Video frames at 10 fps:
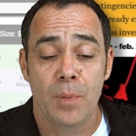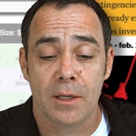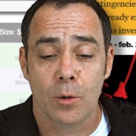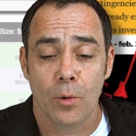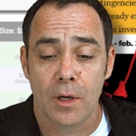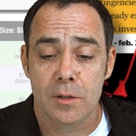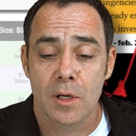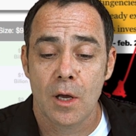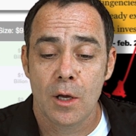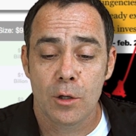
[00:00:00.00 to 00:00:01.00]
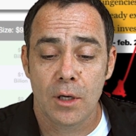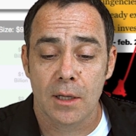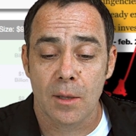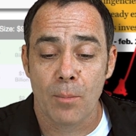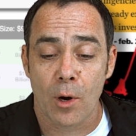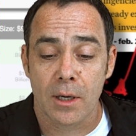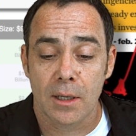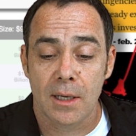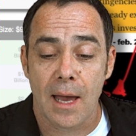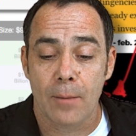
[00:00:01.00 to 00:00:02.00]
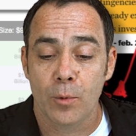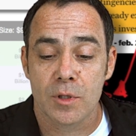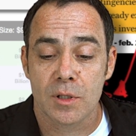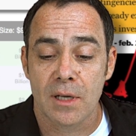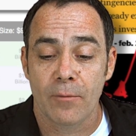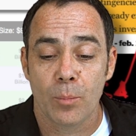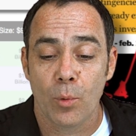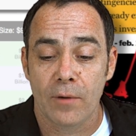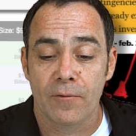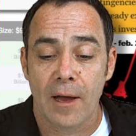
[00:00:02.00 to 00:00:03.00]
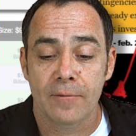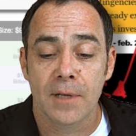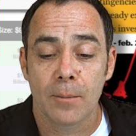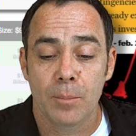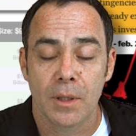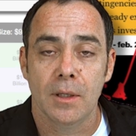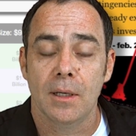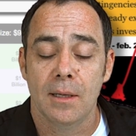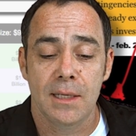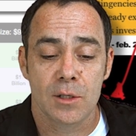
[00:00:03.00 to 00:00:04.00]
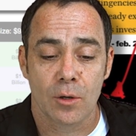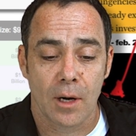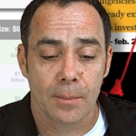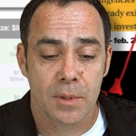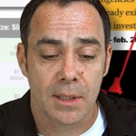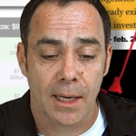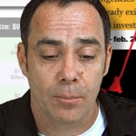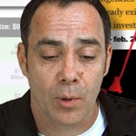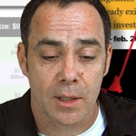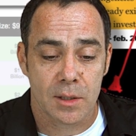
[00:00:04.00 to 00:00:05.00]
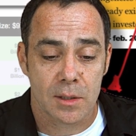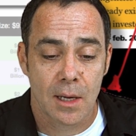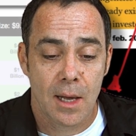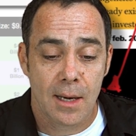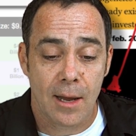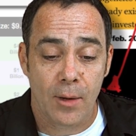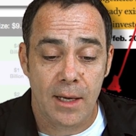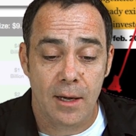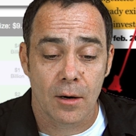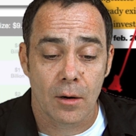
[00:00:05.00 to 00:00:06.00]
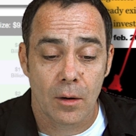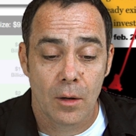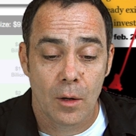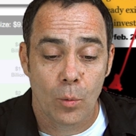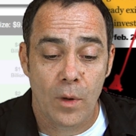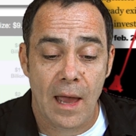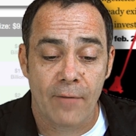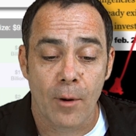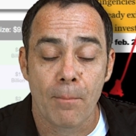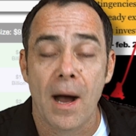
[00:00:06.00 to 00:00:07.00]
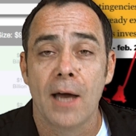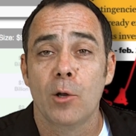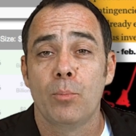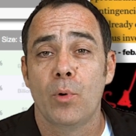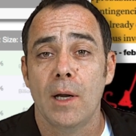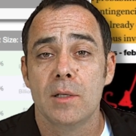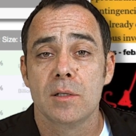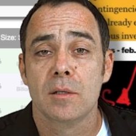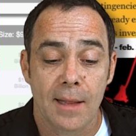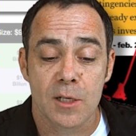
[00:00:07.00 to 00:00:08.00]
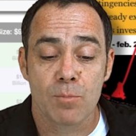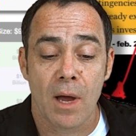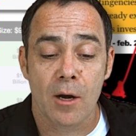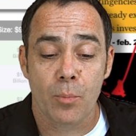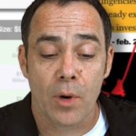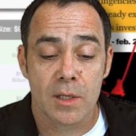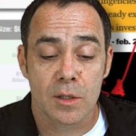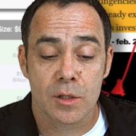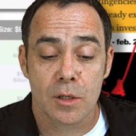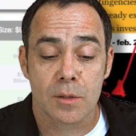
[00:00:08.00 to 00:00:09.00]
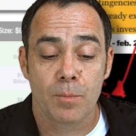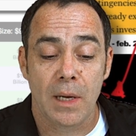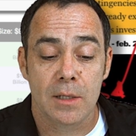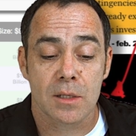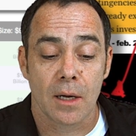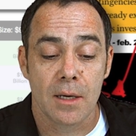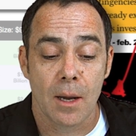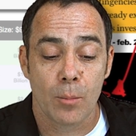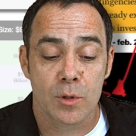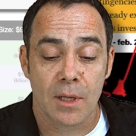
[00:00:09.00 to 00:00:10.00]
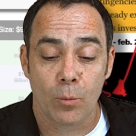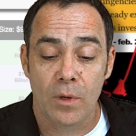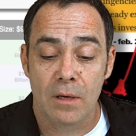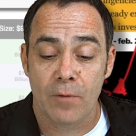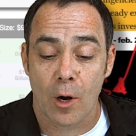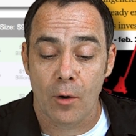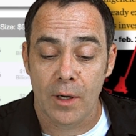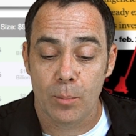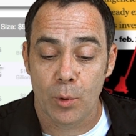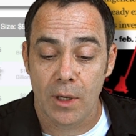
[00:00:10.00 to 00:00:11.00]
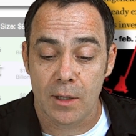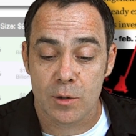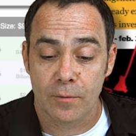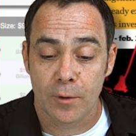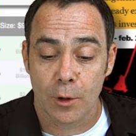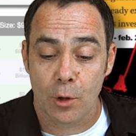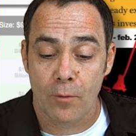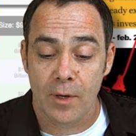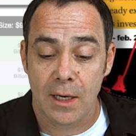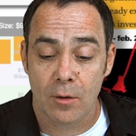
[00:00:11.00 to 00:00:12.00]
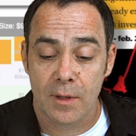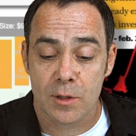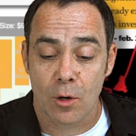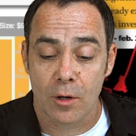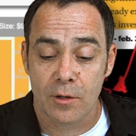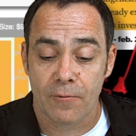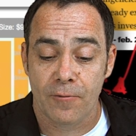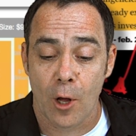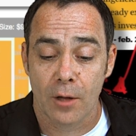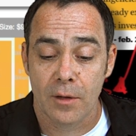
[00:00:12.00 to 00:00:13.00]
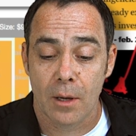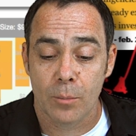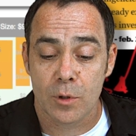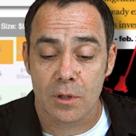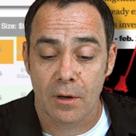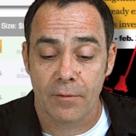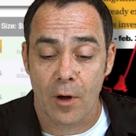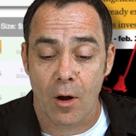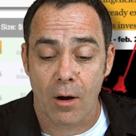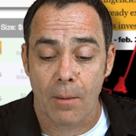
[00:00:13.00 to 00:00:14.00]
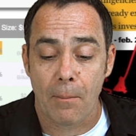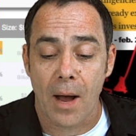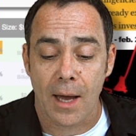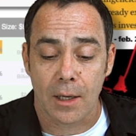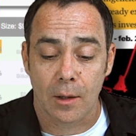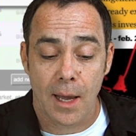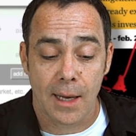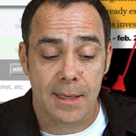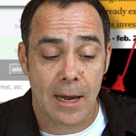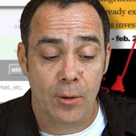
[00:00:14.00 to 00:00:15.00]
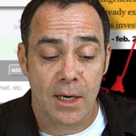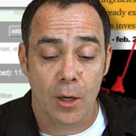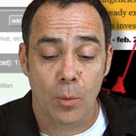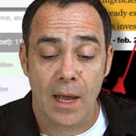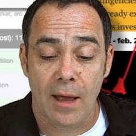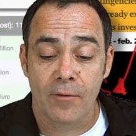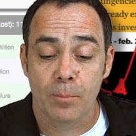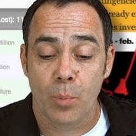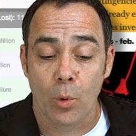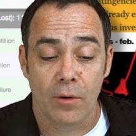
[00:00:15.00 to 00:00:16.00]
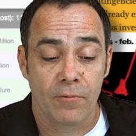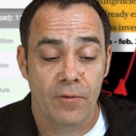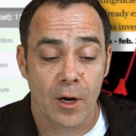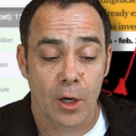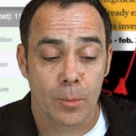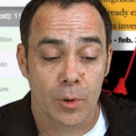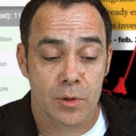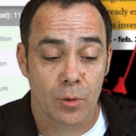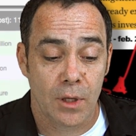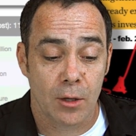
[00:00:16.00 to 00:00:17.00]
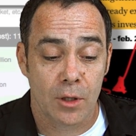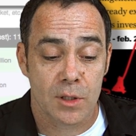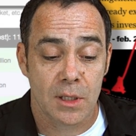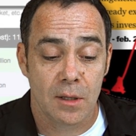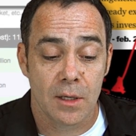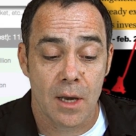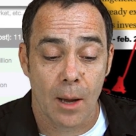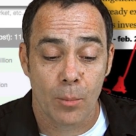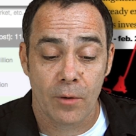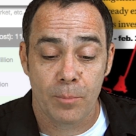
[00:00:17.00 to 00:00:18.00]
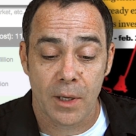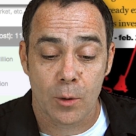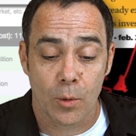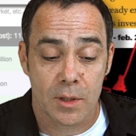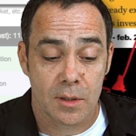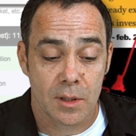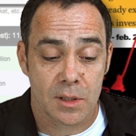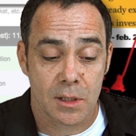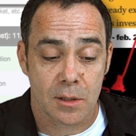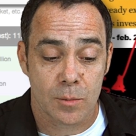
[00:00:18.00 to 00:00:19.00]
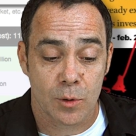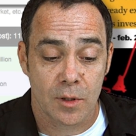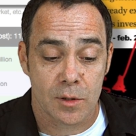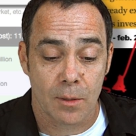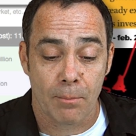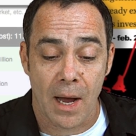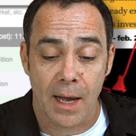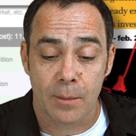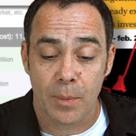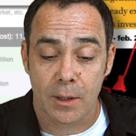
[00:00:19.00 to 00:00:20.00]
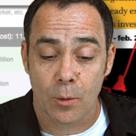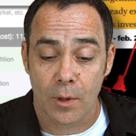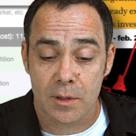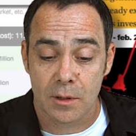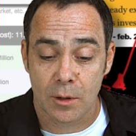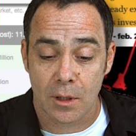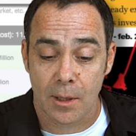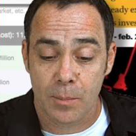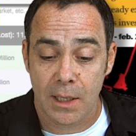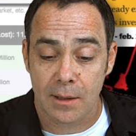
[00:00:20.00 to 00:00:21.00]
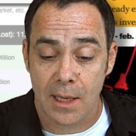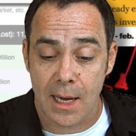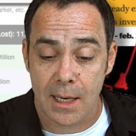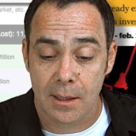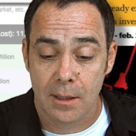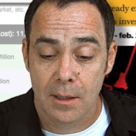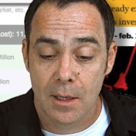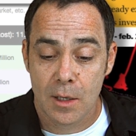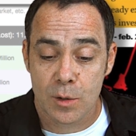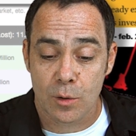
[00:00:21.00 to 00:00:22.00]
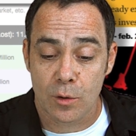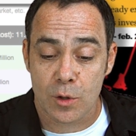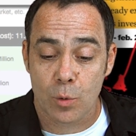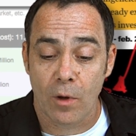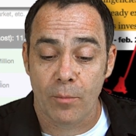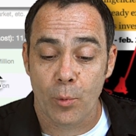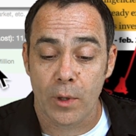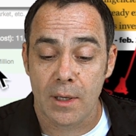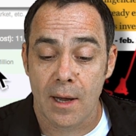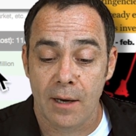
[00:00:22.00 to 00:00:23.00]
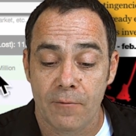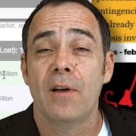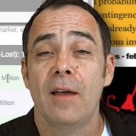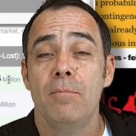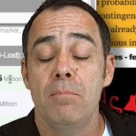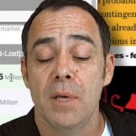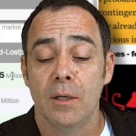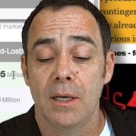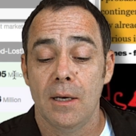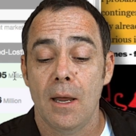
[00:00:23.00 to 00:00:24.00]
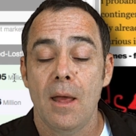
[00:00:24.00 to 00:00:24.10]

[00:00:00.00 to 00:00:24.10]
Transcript: Bitcoins, you get the market cap, which is 7.59 billion. And these are up-to-date prices. Now here, we have our model price. And this model price is just based on numbers that we've already put in. So if you look over here, these are our default numbers of our model. And down here, we have important variables. So here you see the number of Bitcoins in the system. So these are the mined Bitcoins, and you can update that. So there's 12.95 million